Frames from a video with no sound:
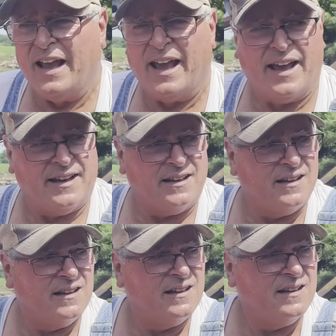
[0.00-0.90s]
And
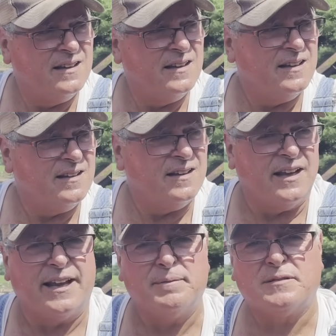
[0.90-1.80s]

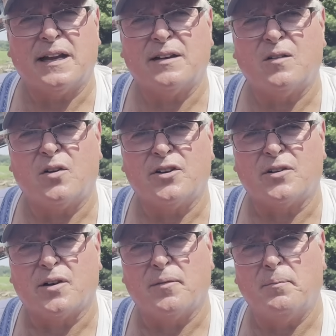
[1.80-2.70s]
it keeps down all
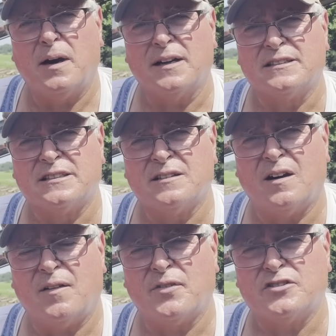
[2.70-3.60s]
your bugs
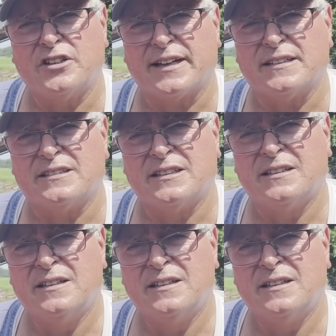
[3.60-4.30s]
off your chickens.